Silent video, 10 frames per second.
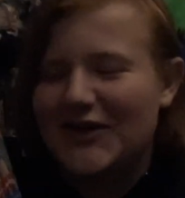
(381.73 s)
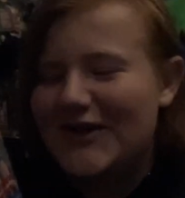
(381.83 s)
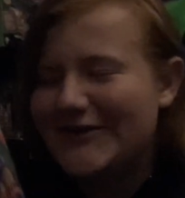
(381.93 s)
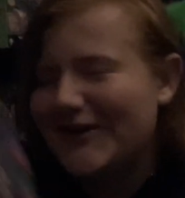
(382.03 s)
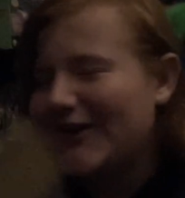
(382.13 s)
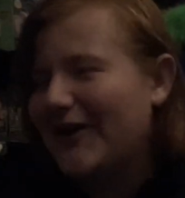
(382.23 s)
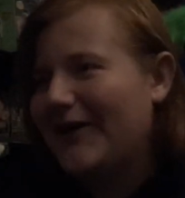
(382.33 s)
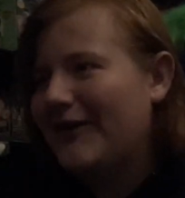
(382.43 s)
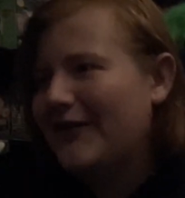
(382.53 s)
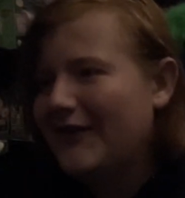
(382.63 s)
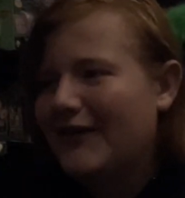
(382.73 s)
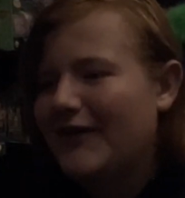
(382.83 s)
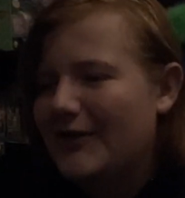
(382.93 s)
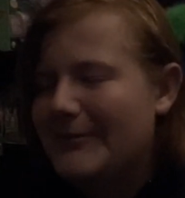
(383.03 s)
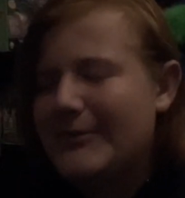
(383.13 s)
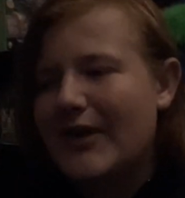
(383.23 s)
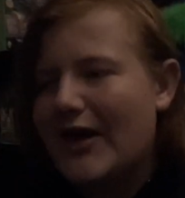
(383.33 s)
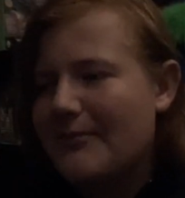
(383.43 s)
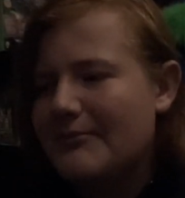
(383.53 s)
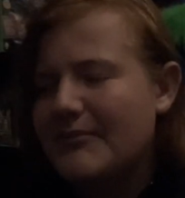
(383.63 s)
decent. Uh, but
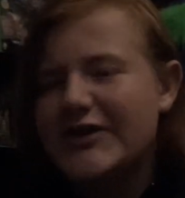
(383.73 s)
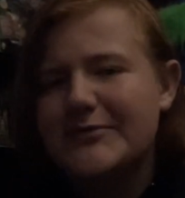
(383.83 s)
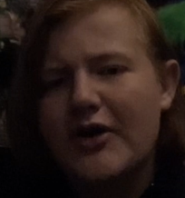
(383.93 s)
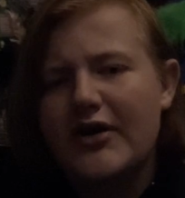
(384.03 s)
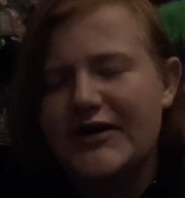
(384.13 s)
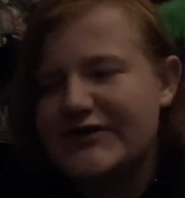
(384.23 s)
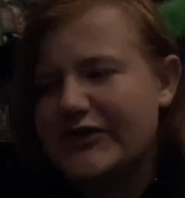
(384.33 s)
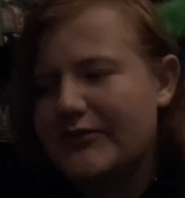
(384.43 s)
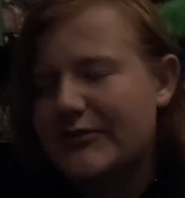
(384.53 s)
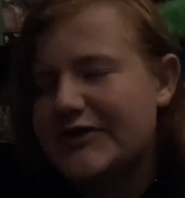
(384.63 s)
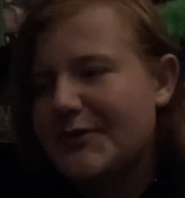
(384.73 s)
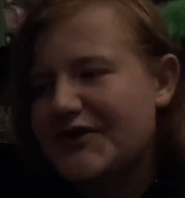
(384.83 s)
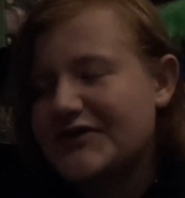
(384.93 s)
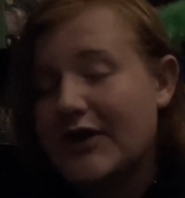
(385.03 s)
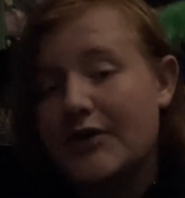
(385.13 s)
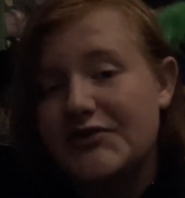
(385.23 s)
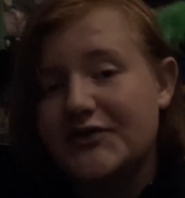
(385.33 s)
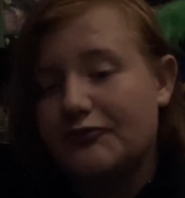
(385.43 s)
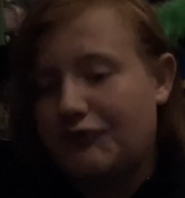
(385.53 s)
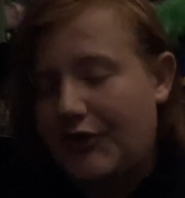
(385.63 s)
yeah, Miss Mara's Miss Mara's son
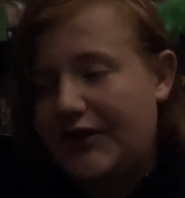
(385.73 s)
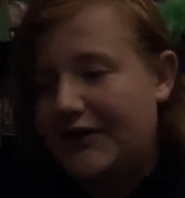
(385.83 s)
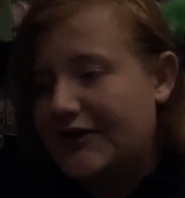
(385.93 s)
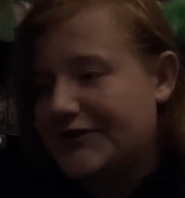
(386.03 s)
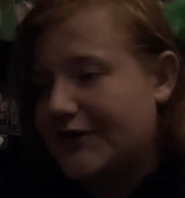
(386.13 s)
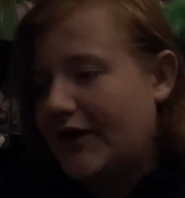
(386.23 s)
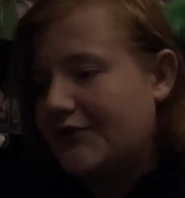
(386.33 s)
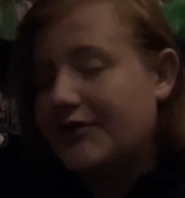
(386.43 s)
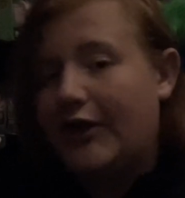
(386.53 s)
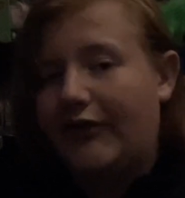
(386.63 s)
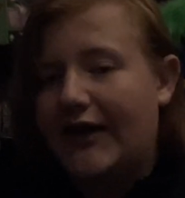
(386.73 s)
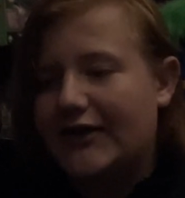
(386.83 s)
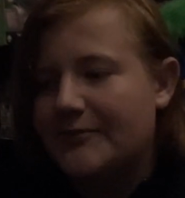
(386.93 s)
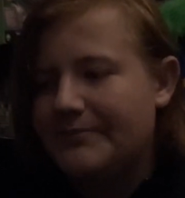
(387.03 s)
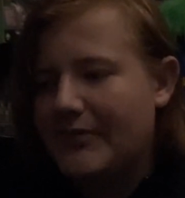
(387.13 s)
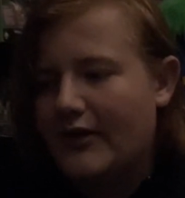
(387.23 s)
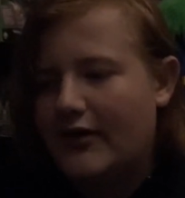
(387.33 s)
was really decent. I really liked him.